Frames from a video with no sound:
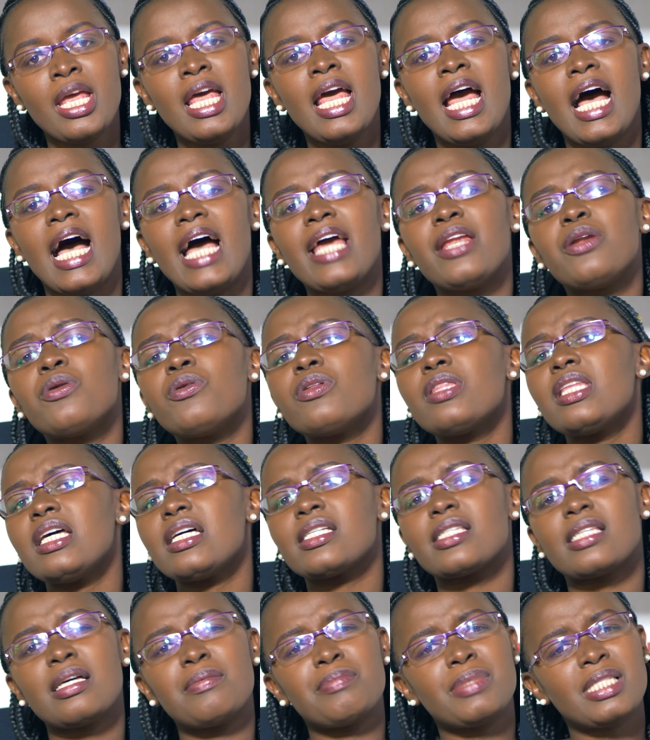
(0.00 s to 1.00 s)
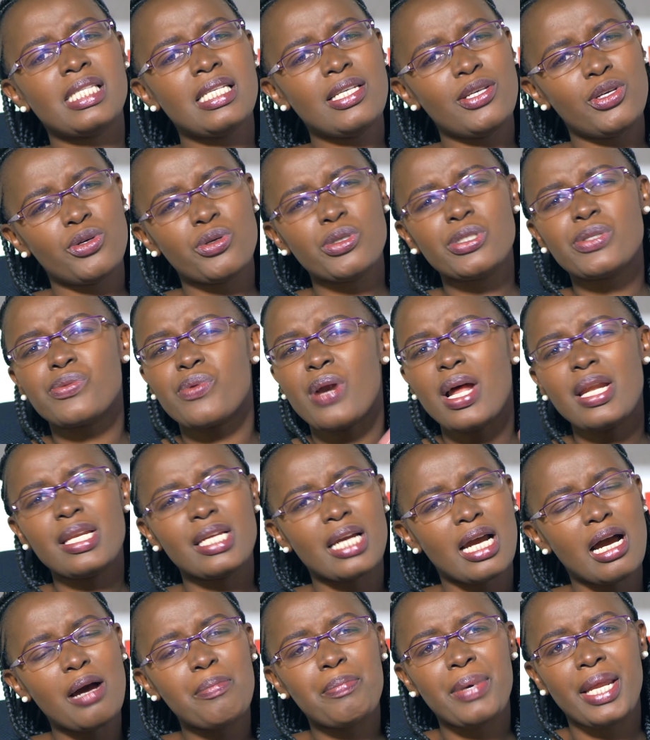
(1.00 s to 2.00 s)
I know there are some CEOs running
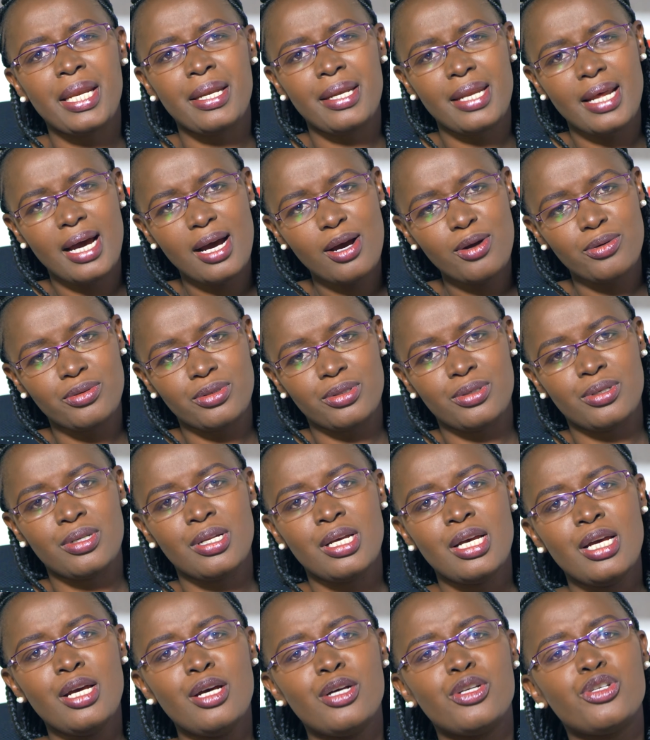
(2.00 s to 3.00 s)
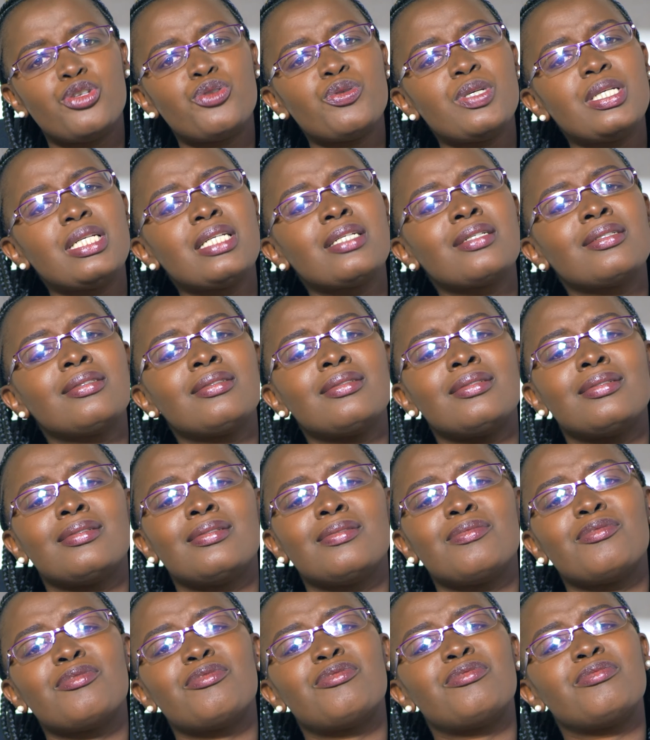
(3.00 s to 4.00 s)
up and down,
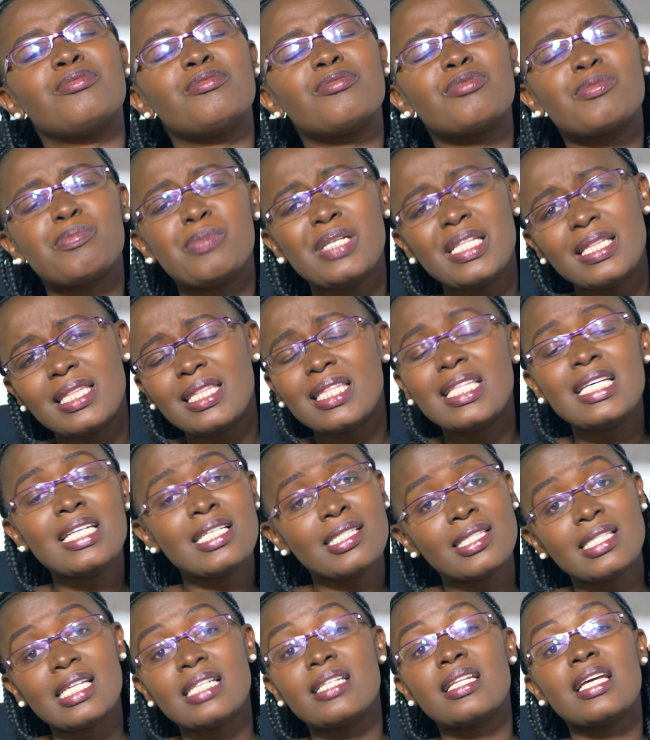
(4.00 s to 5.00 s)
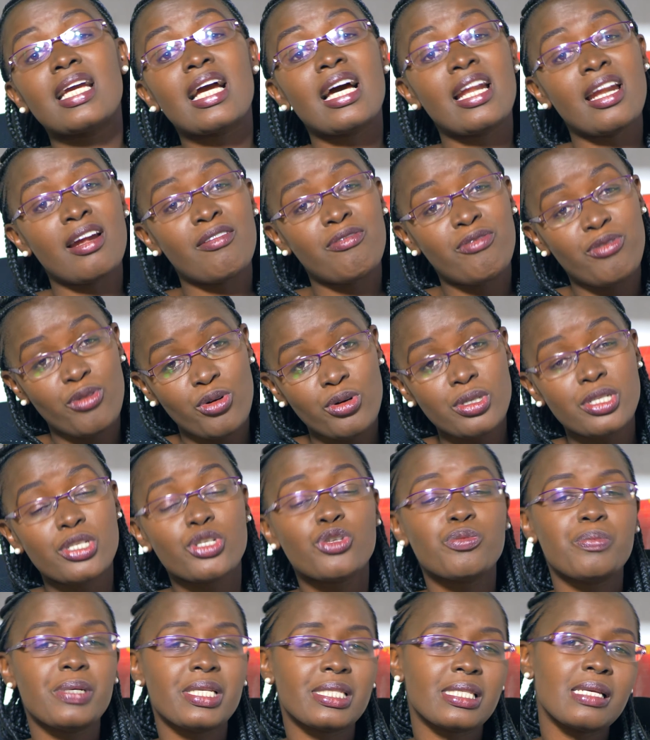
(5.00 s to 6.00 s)
doing things that they can afford to
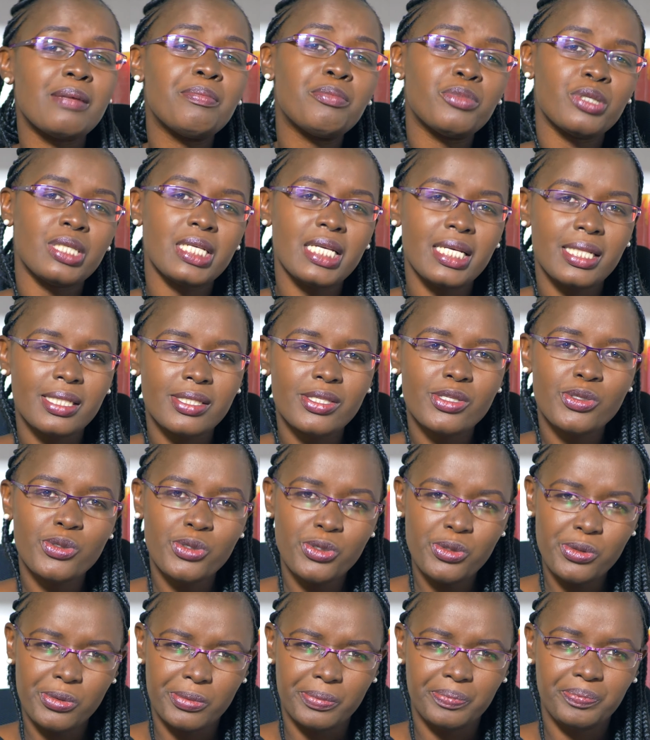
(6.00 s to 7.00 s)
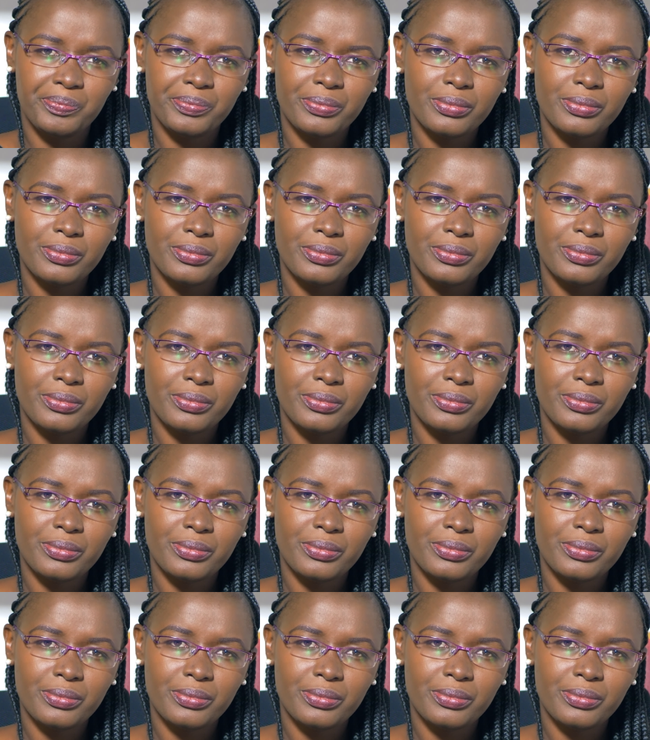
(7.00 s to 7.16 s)
pay somebody else to do.